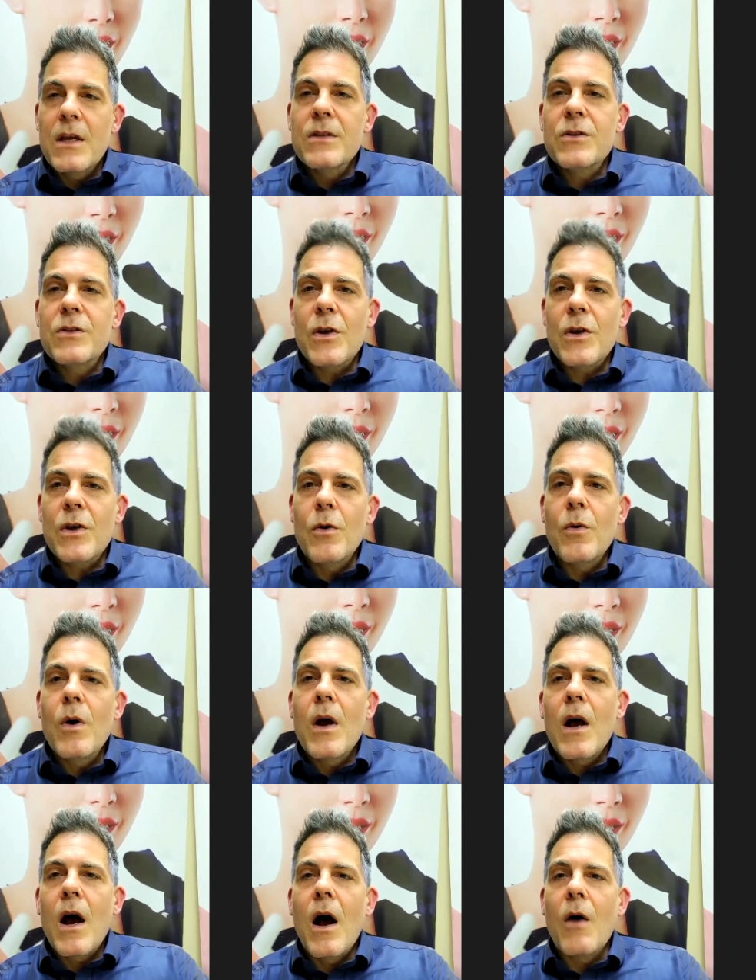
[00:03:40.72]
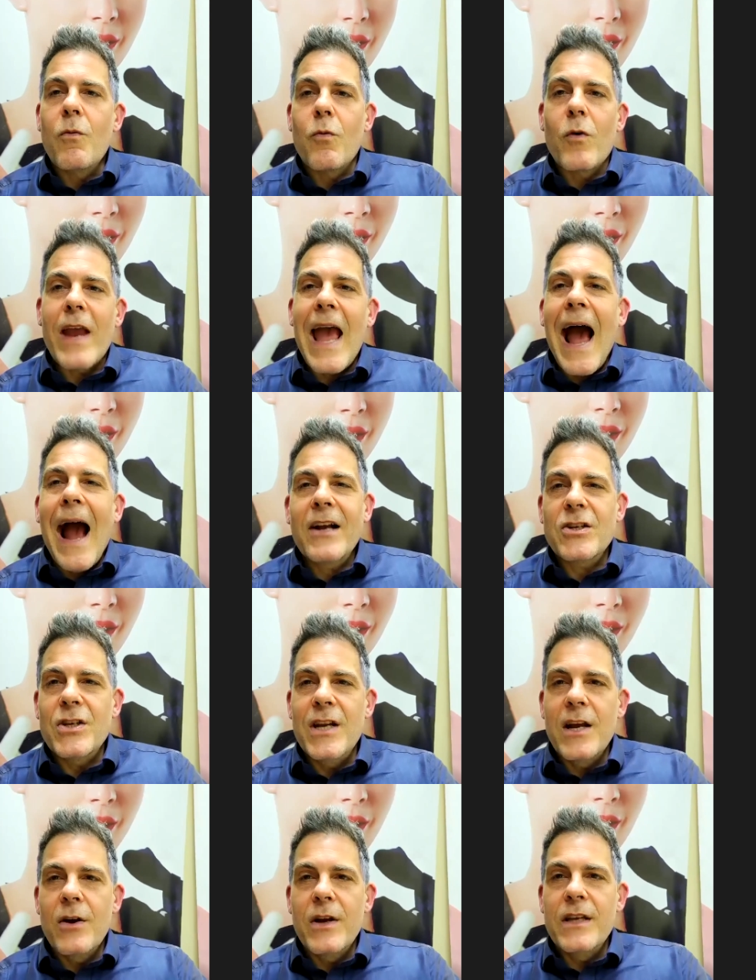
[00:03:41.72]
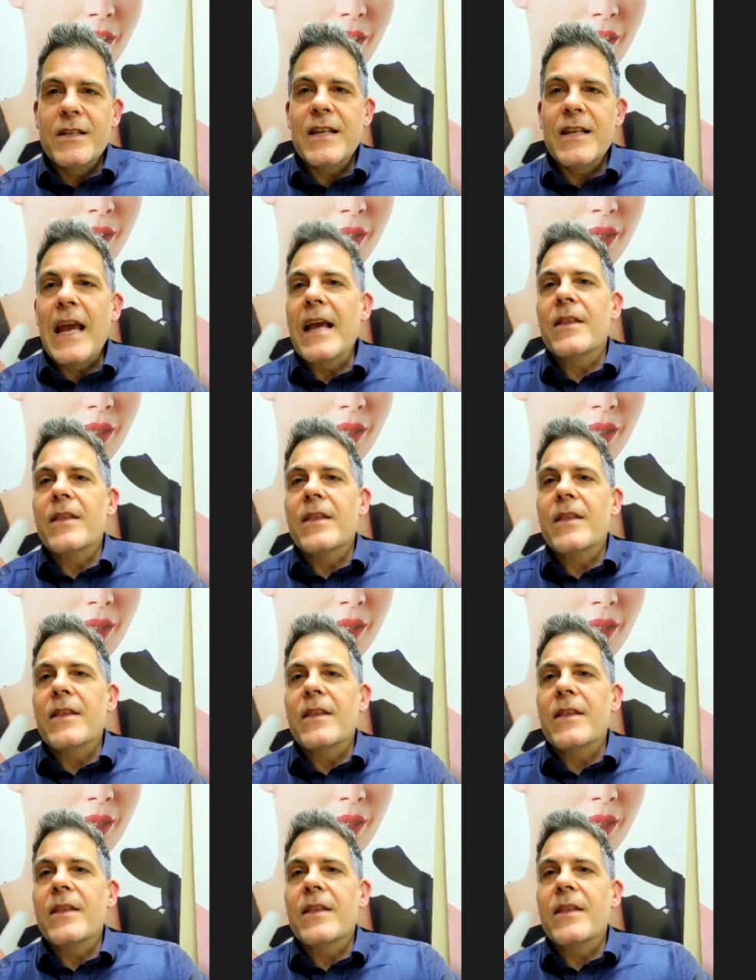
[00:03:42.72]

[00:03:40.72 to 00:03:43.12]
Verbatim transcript: to a reactionary state.